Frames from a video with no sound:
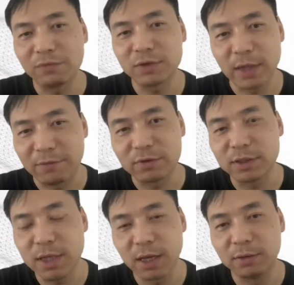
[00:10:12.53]
every
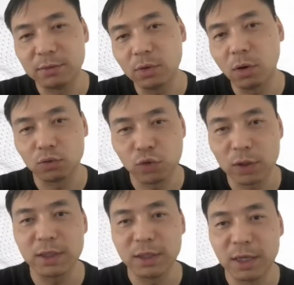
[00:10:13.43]
10 or
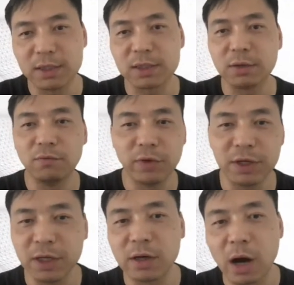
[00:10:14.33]
20 years,
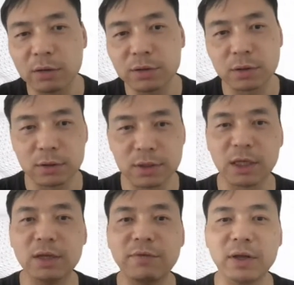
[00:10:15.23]
we encounter a
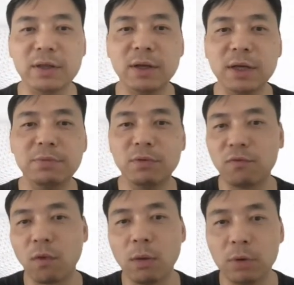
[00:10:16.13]
significant leap
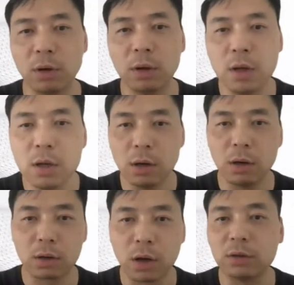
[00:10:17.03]
from a
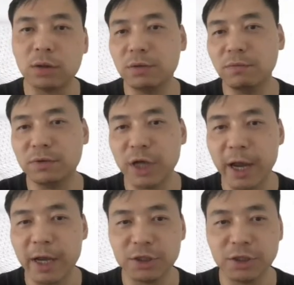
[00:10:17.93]
quantitative
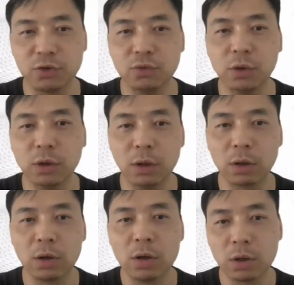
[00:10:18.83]
change to
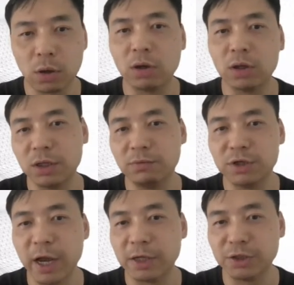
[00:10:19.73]
a qualitative
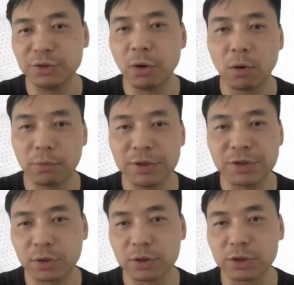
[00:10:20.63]
change in our
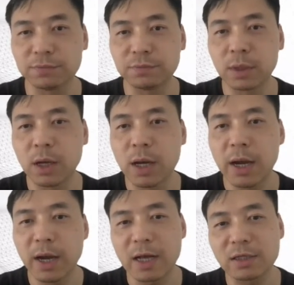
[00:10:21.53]
research.
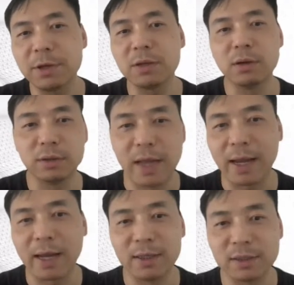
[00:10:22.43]
It has been a
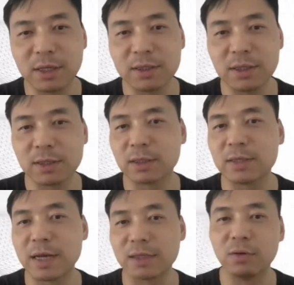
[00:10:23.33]
decade since the
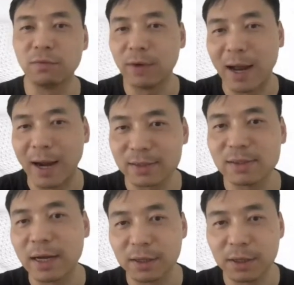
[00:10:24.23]
success of
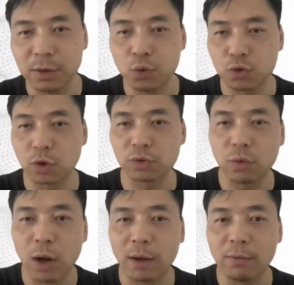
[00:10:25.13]
AlexNet in
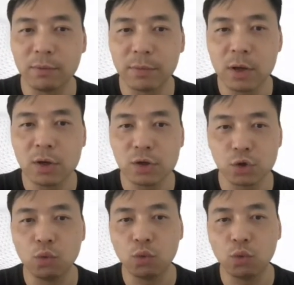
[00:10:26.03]
2012. So